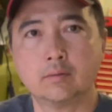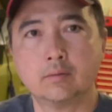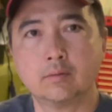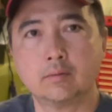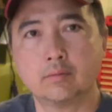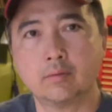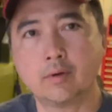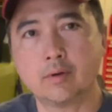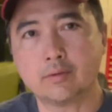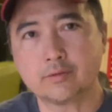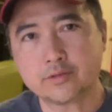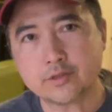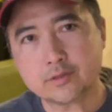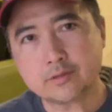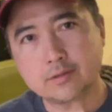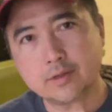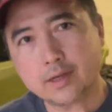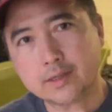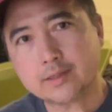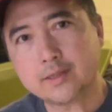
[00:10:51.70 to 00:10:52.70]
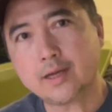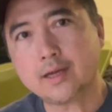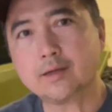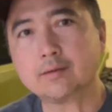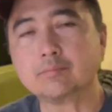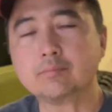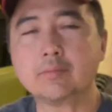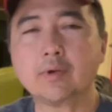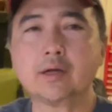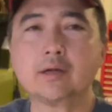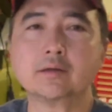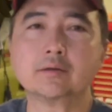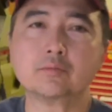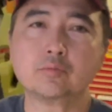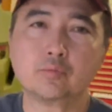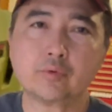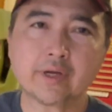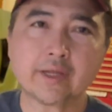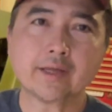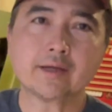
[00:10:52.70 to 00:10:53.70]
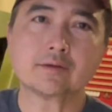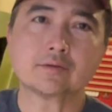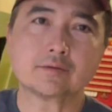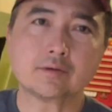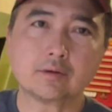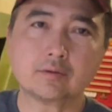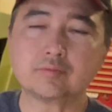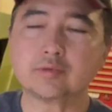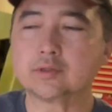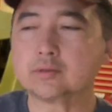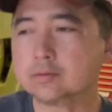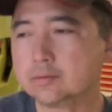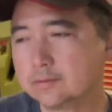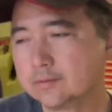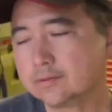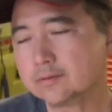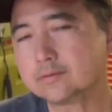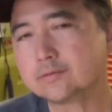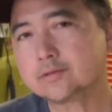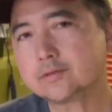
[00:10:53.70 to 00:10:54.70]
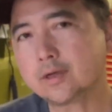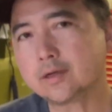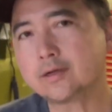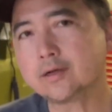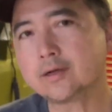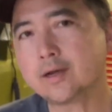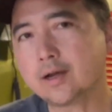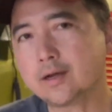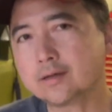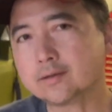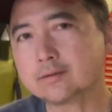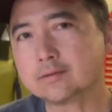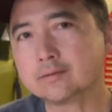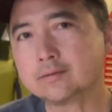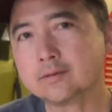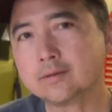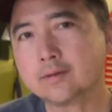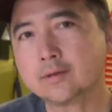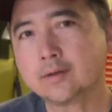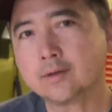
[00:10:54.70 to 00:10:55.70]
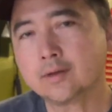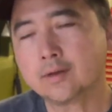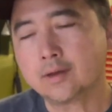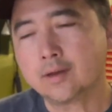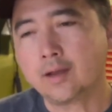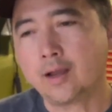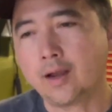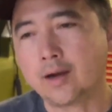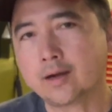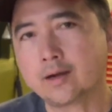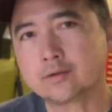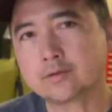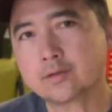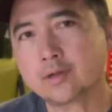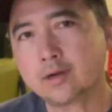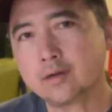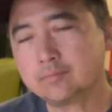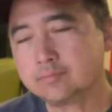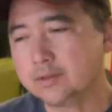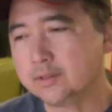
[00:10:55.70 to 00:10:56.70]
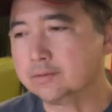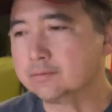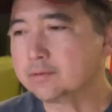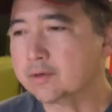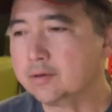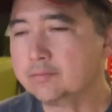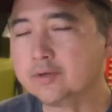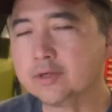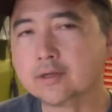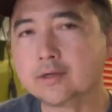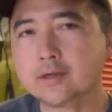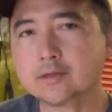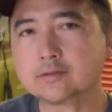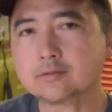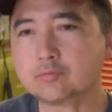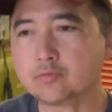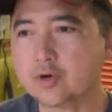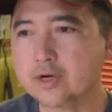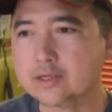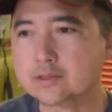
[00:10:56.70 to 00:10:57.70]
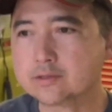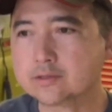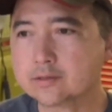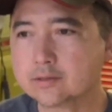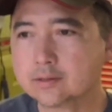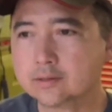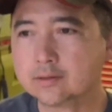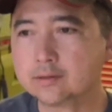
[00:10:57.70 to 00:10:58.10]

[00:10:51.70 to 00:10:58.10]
Well, and just like that, my weekend's over. It's Sunday night. I gotta stop and come in and get some rest.